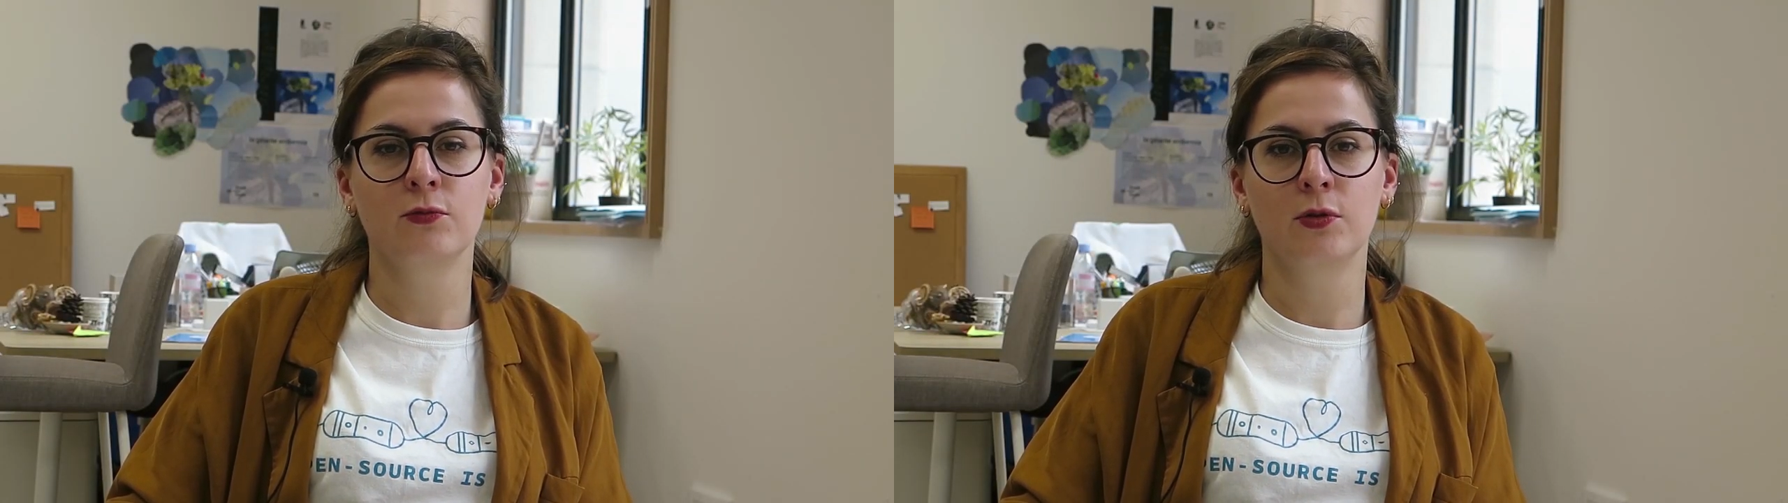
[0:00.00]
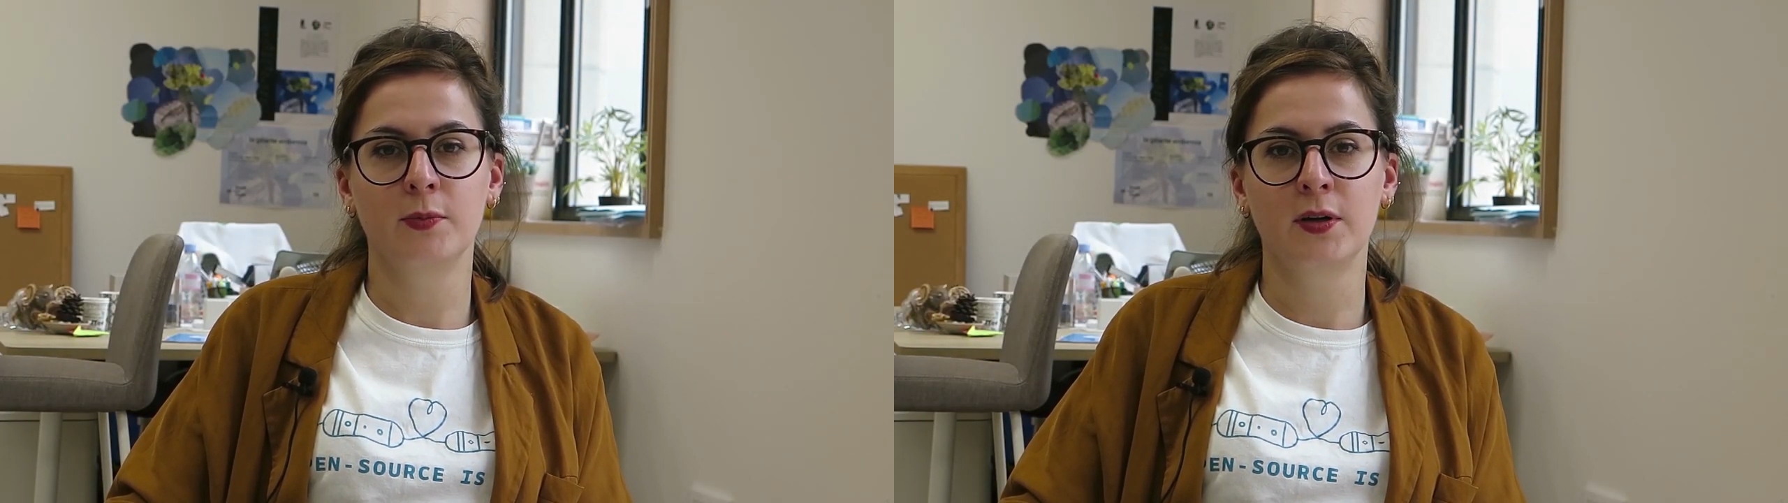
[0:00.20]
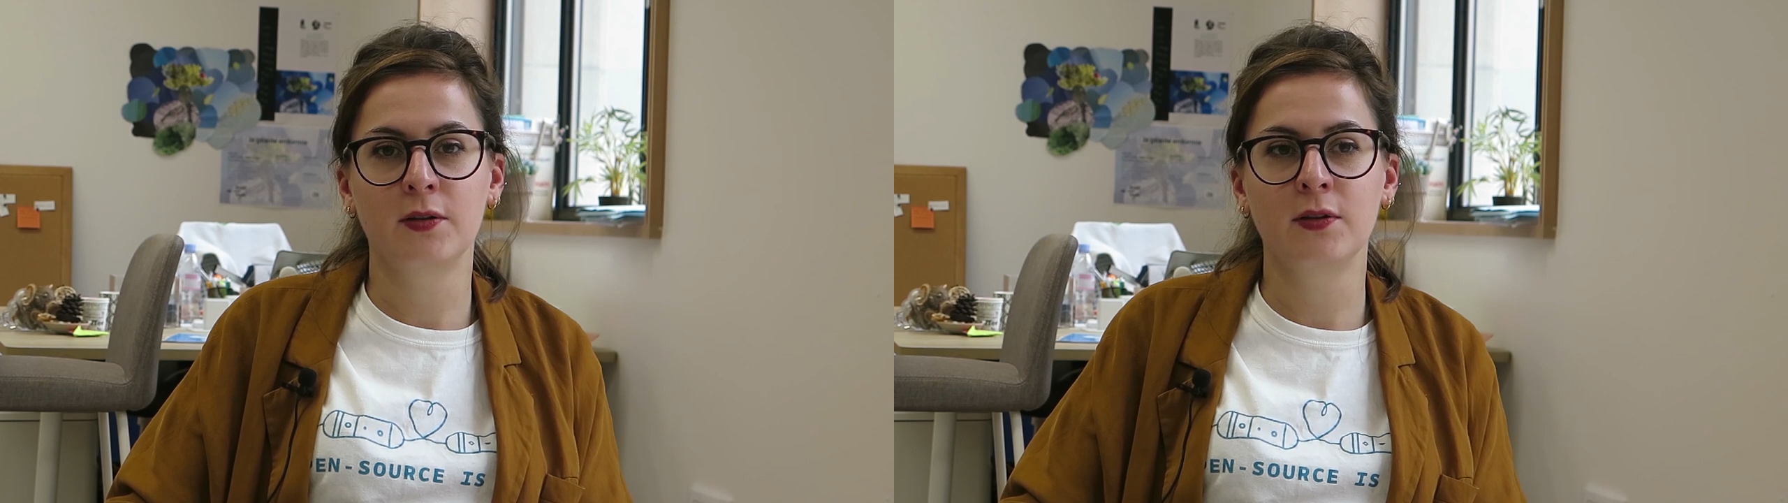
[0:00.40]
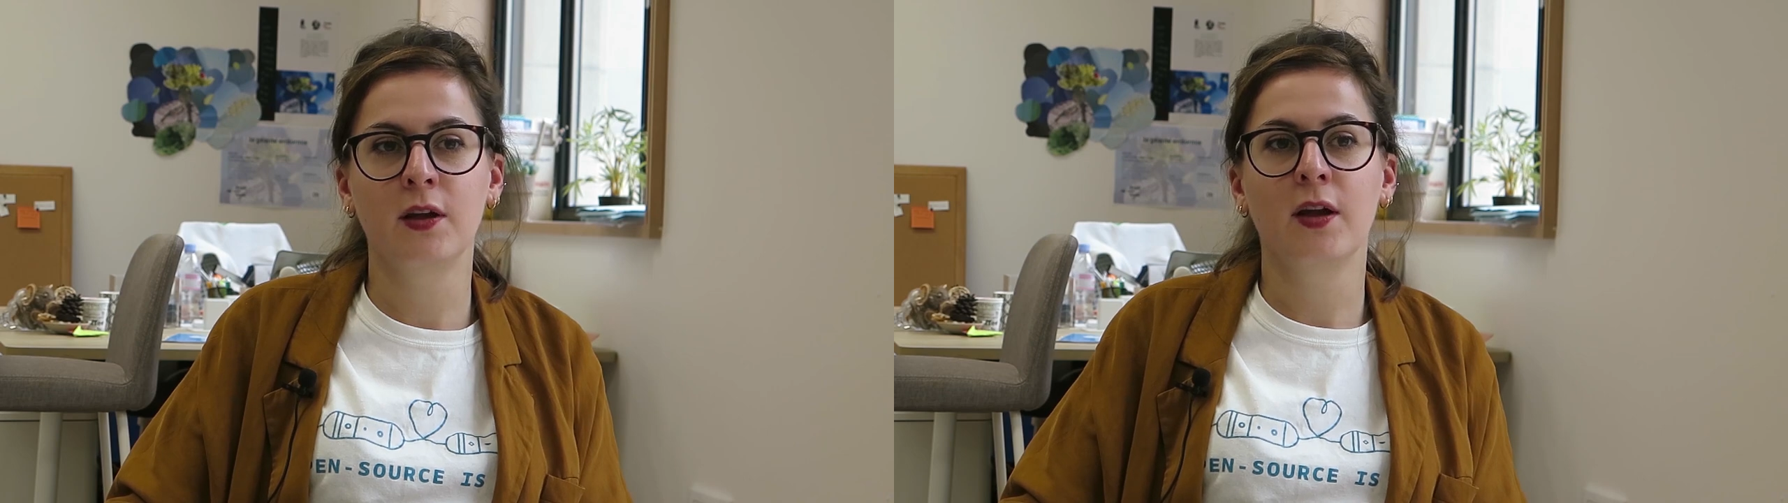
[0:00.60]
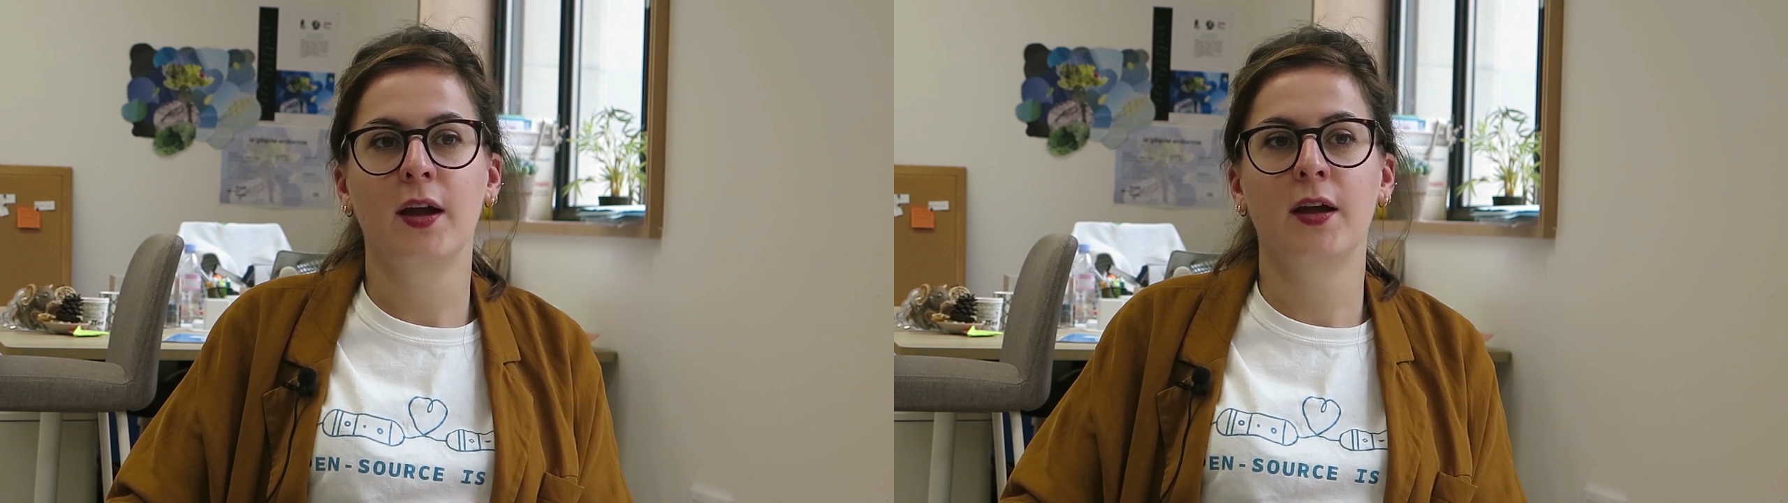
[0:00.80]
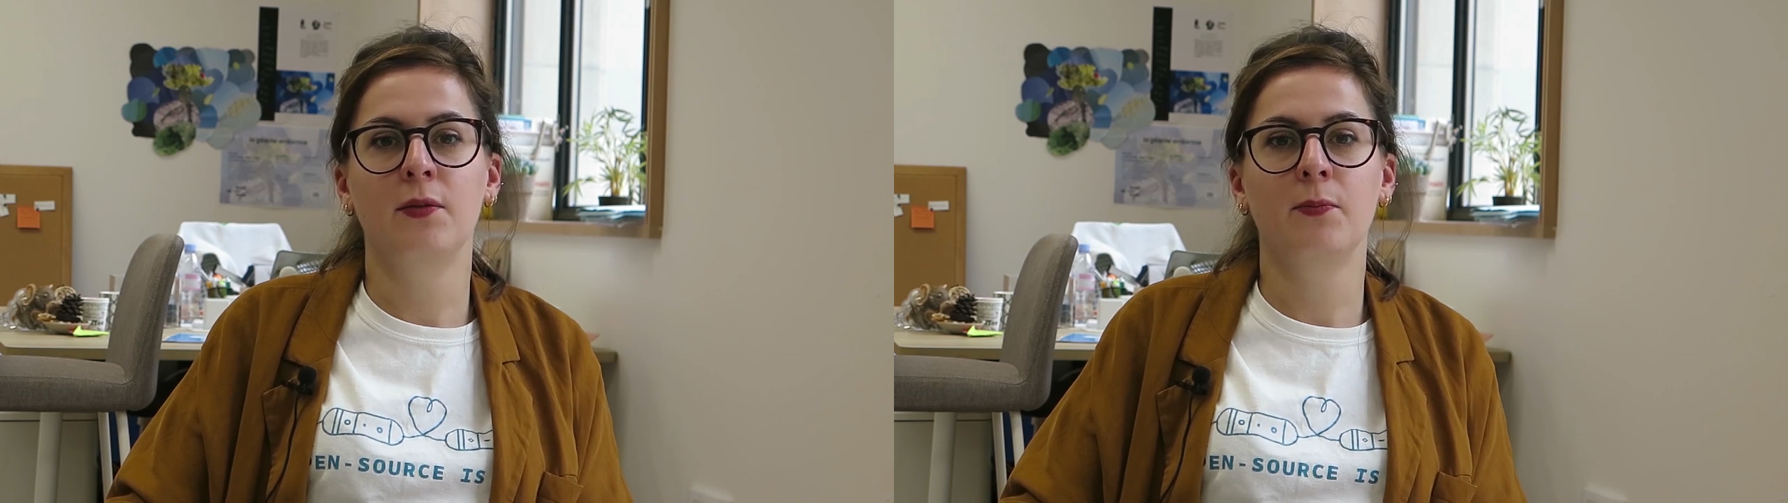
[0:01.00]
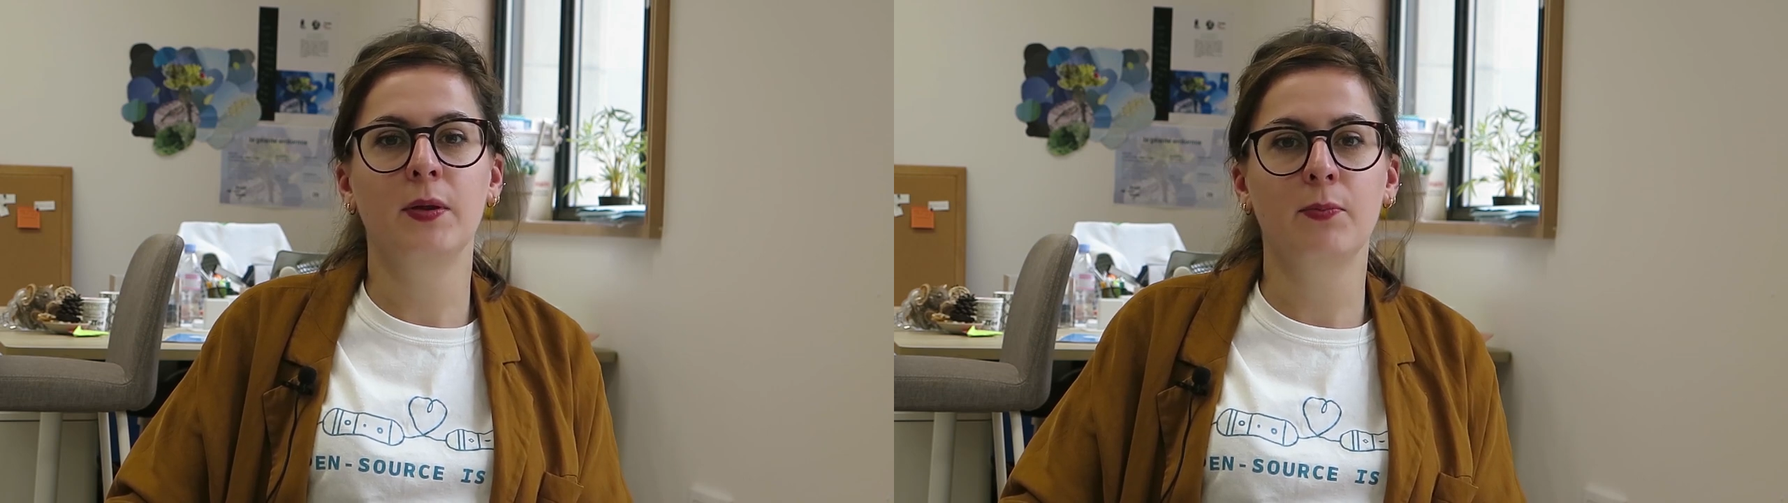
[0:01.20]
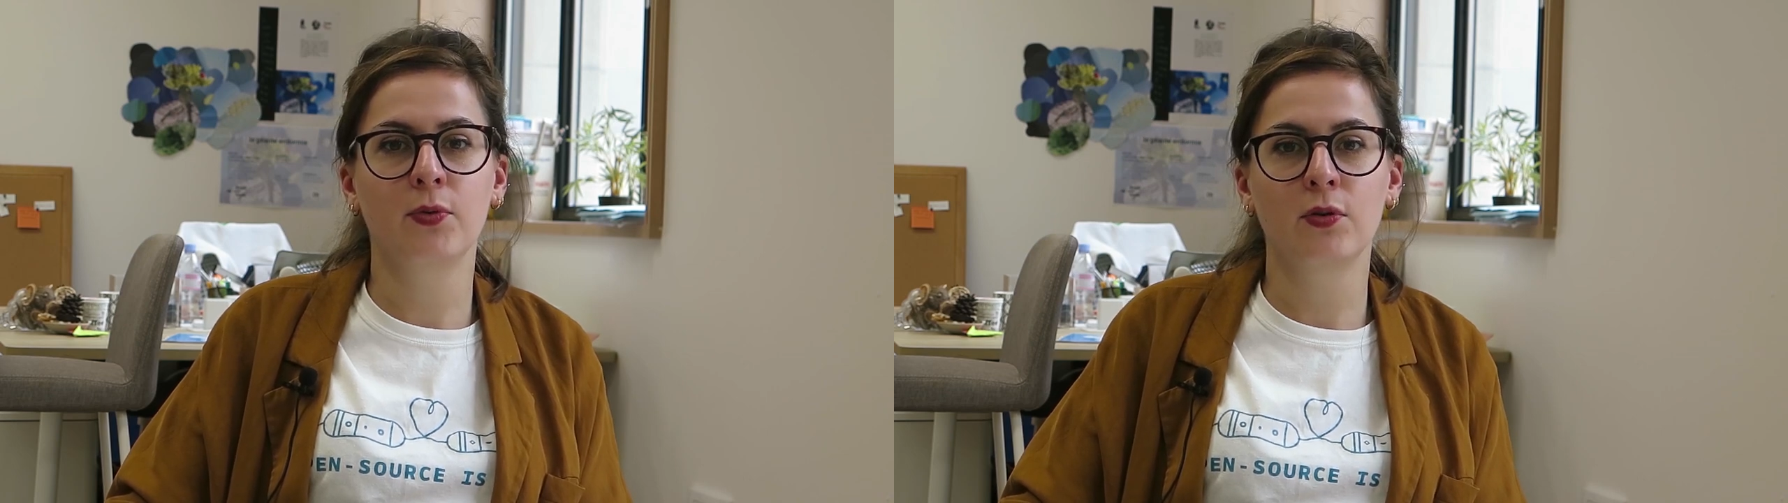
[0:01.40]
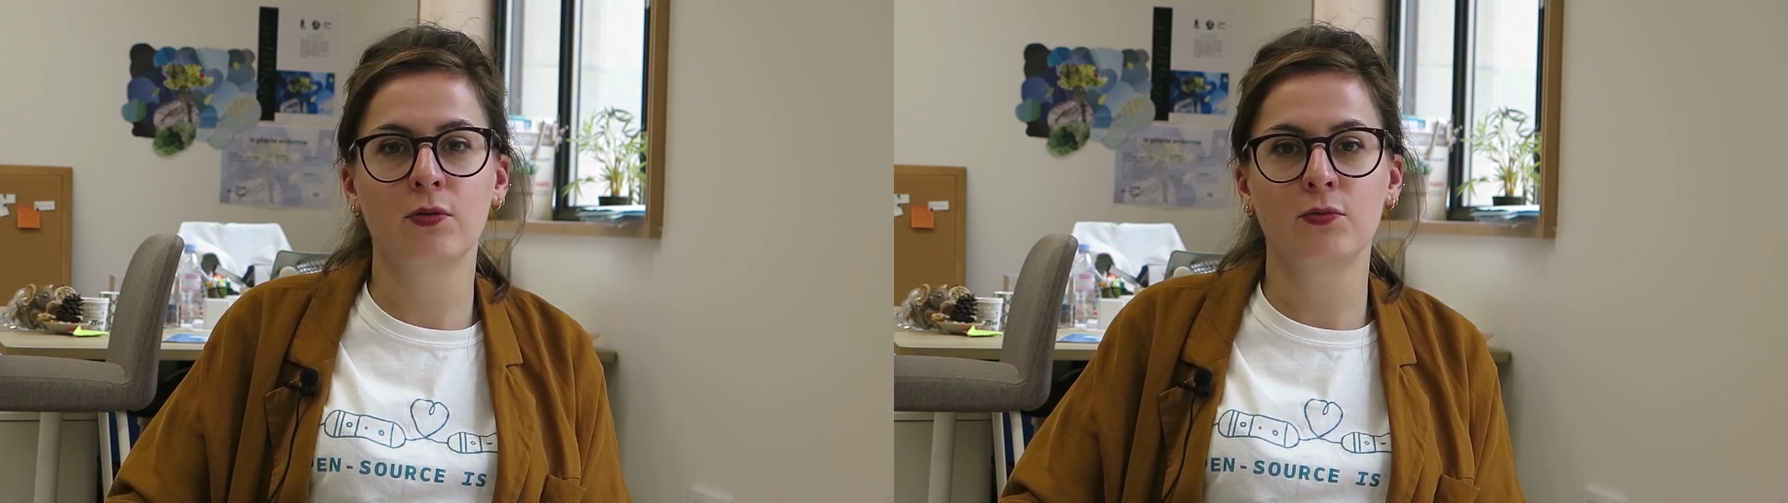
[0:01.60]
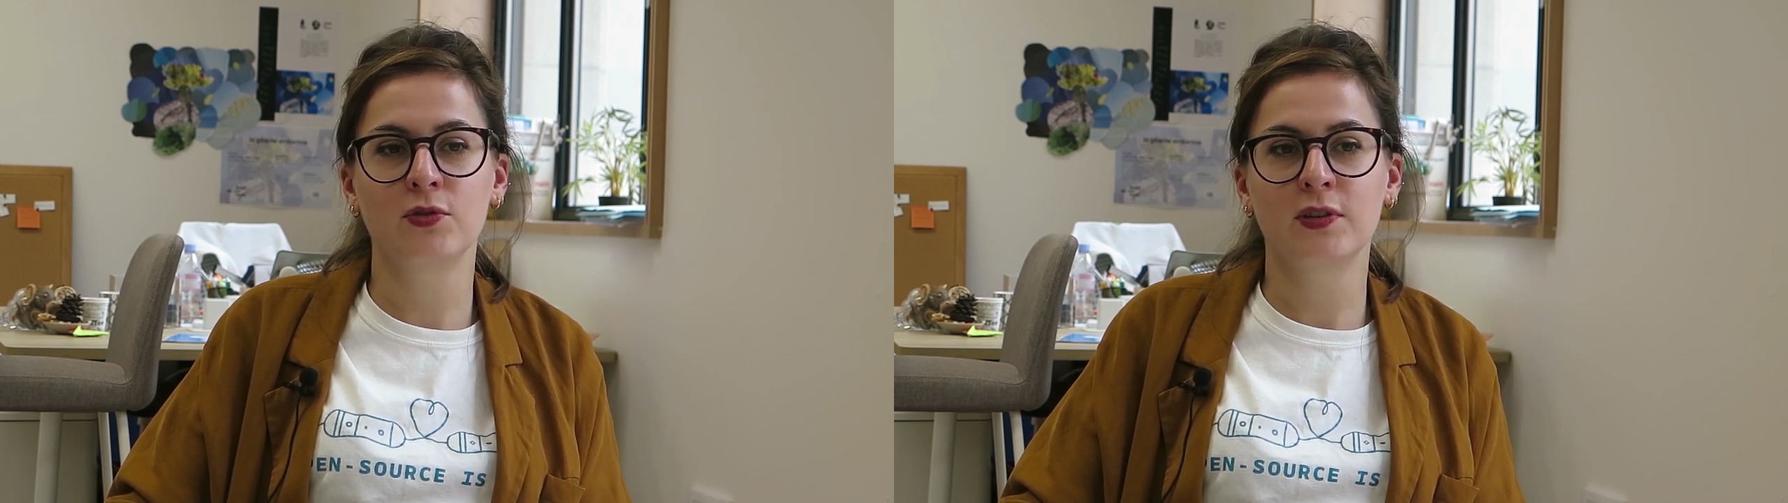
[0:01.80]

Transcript: women and people who